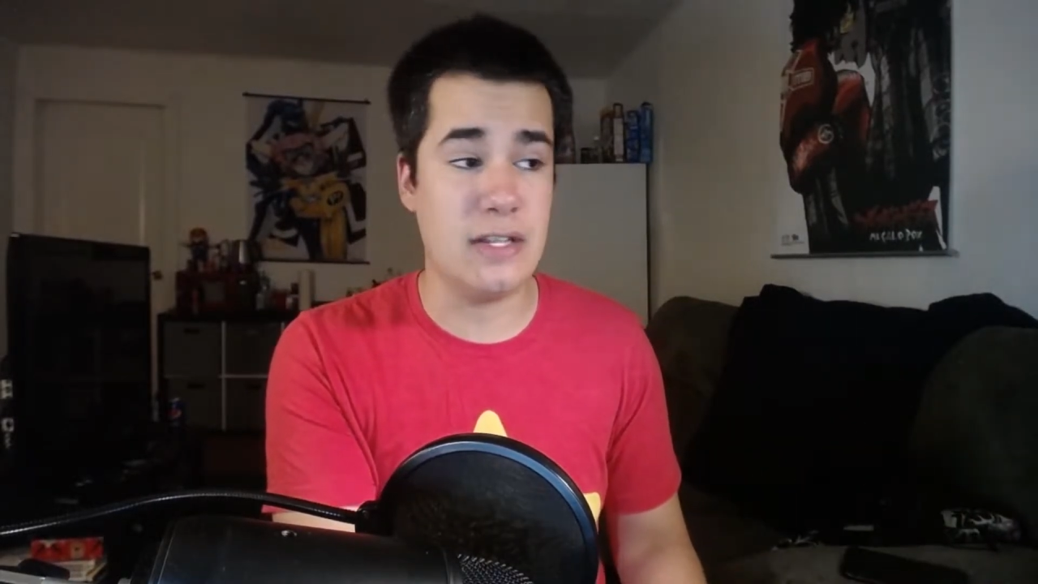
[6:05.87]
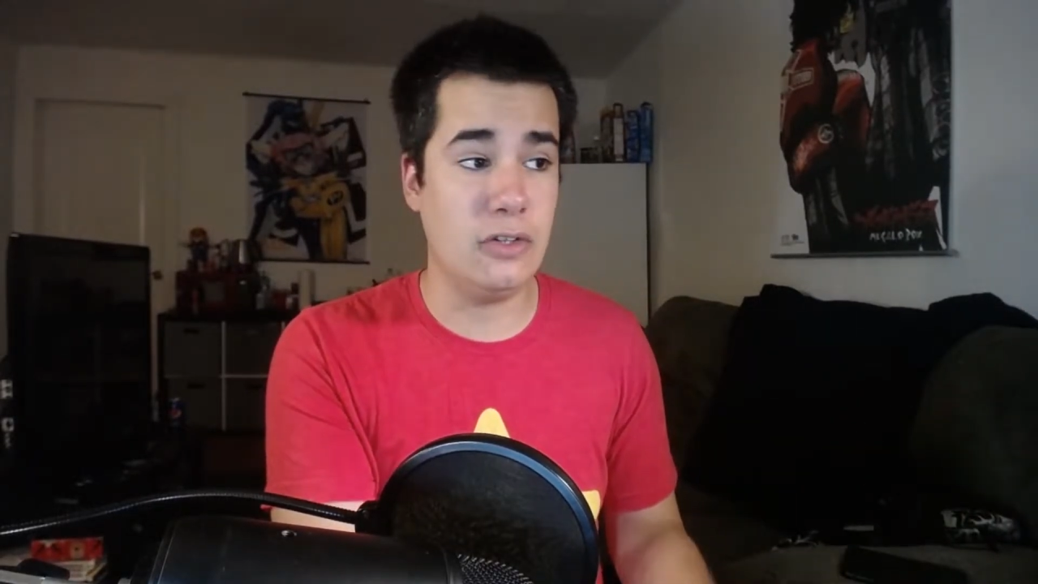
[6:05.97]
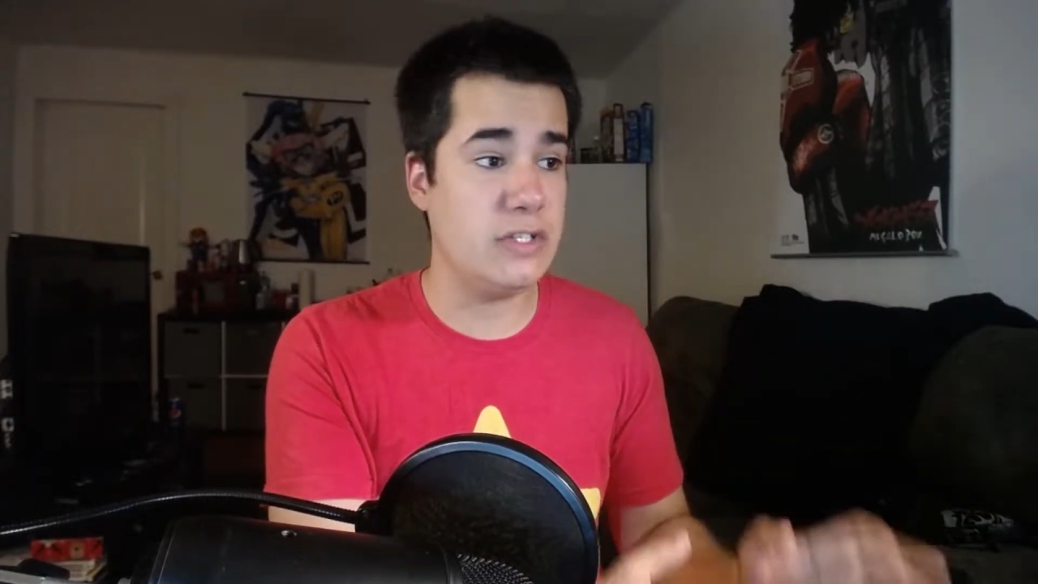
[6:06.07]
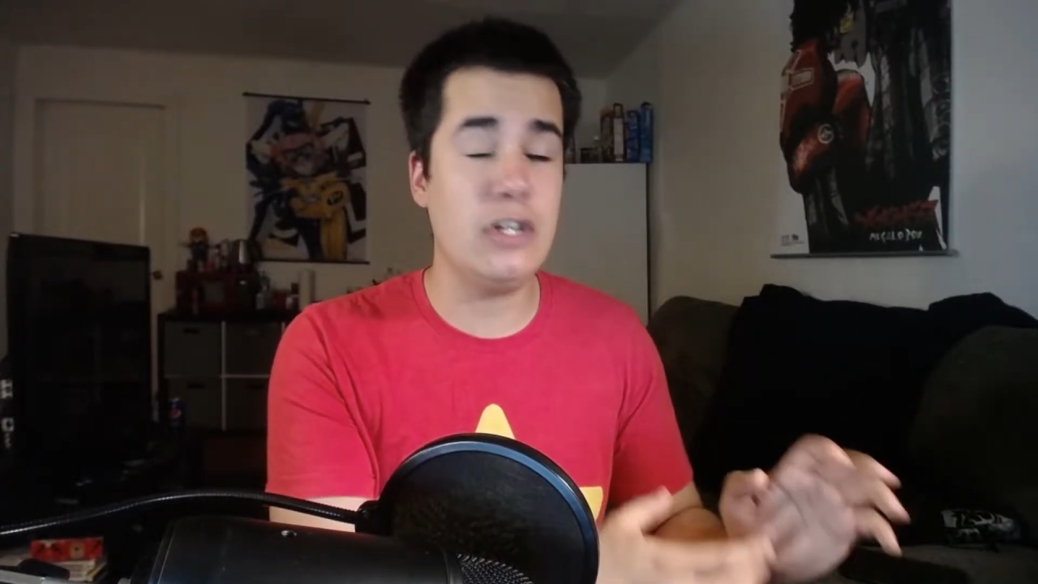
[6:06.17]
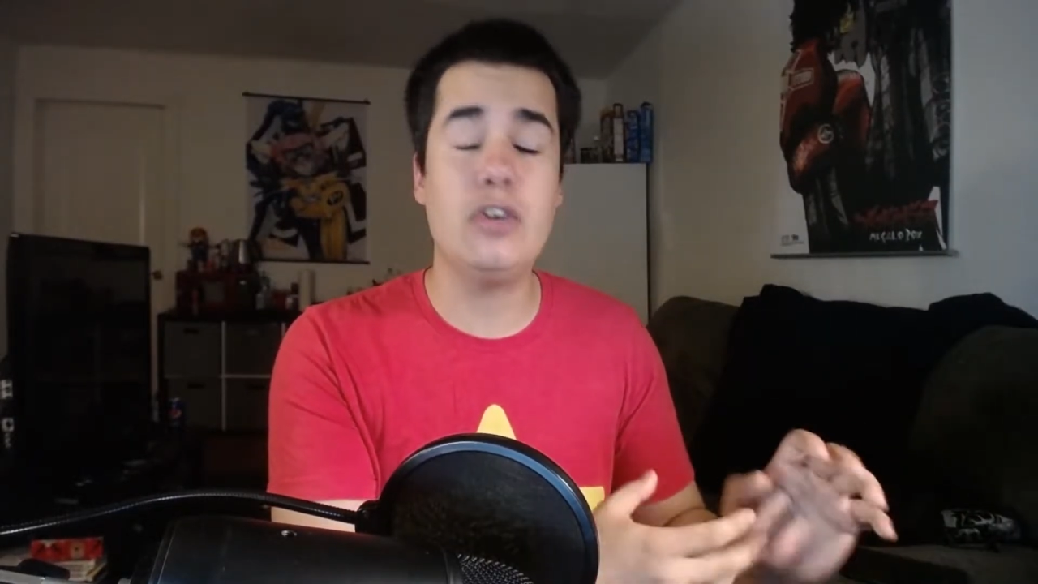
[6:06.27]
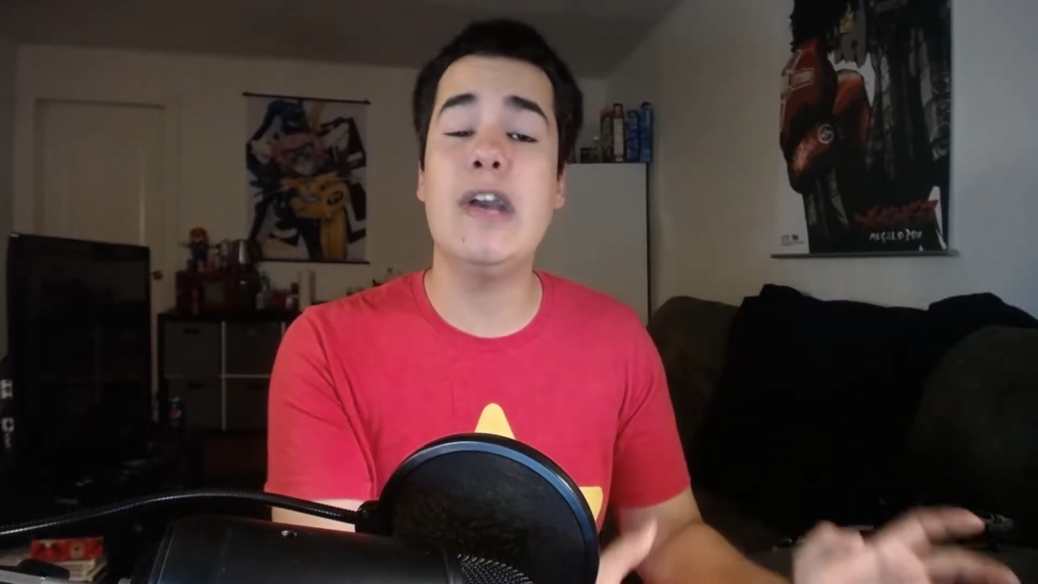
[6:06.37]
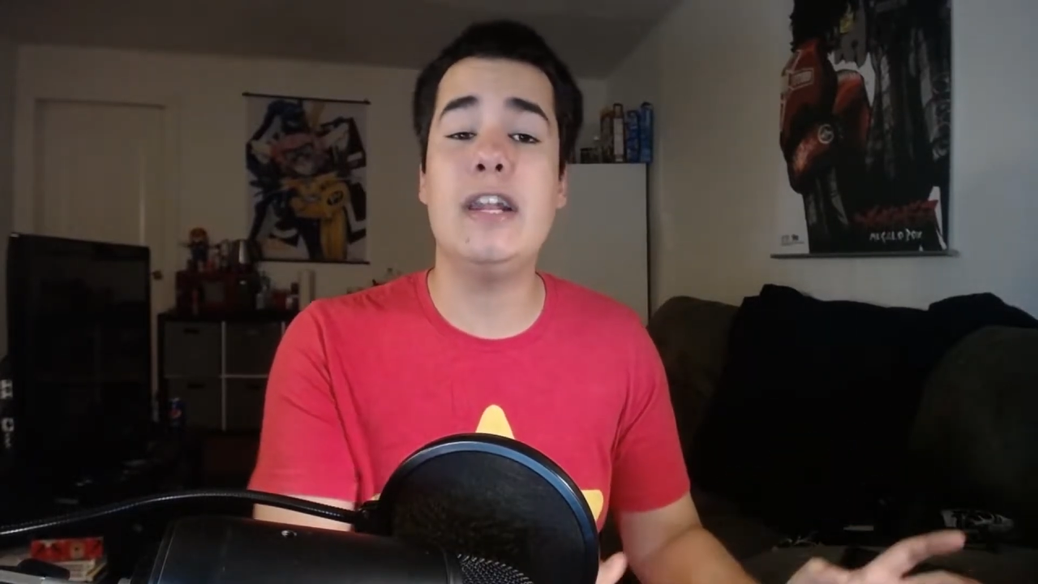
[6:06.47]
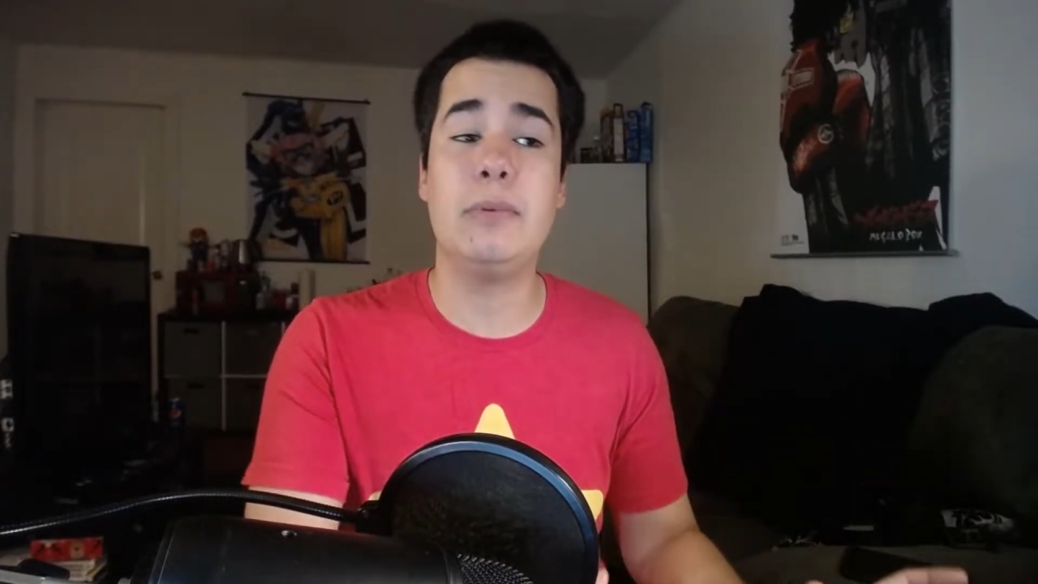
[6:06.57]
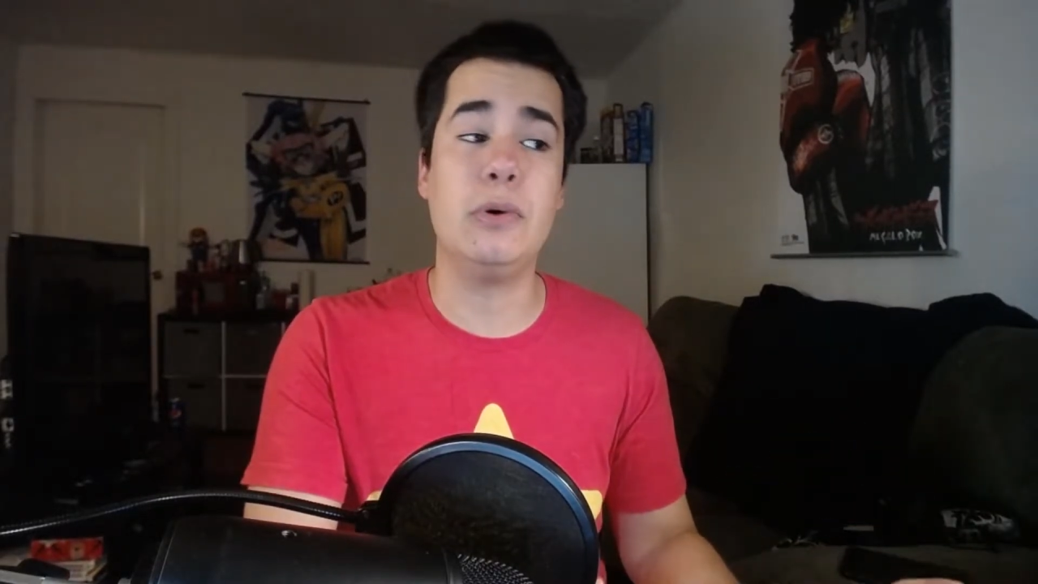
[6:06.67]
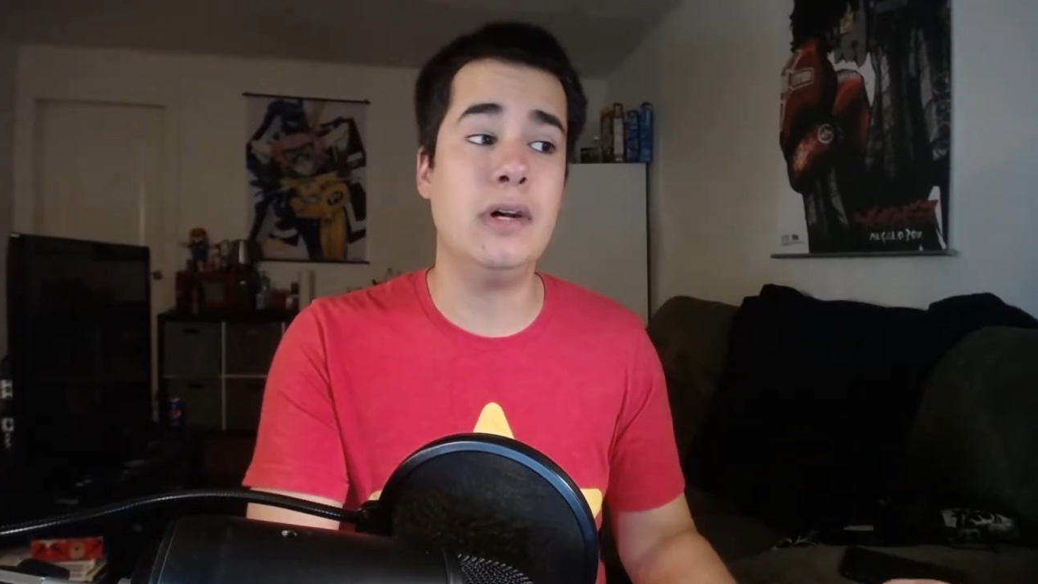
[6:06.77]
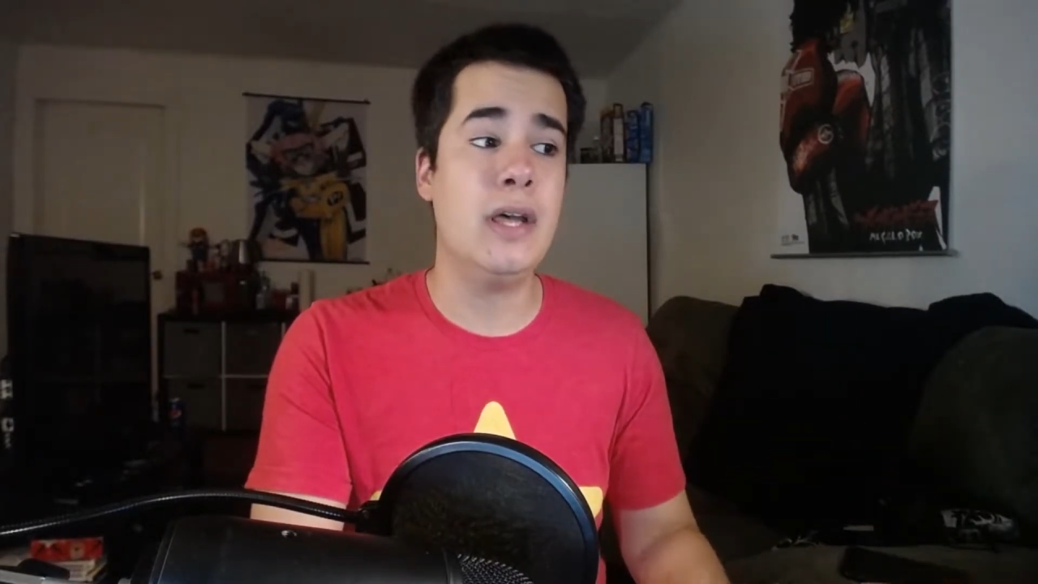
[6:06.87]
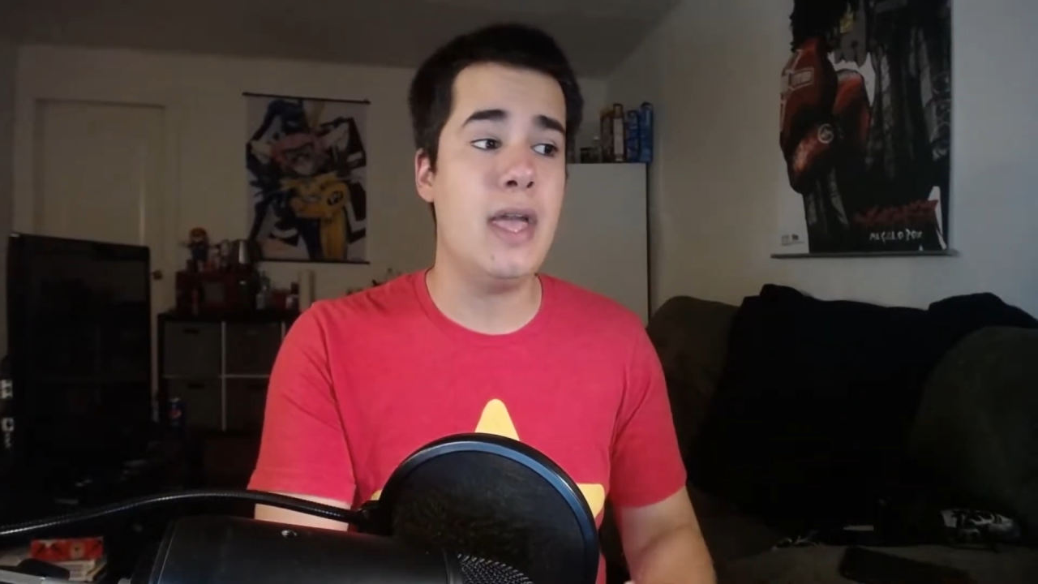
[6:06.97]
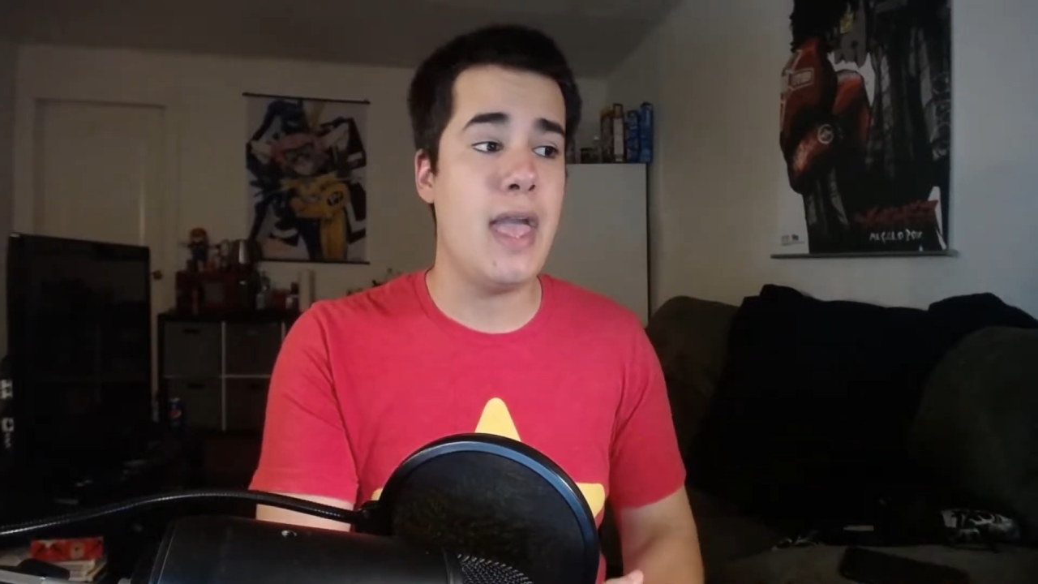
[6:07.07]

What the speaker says: It looked incredible.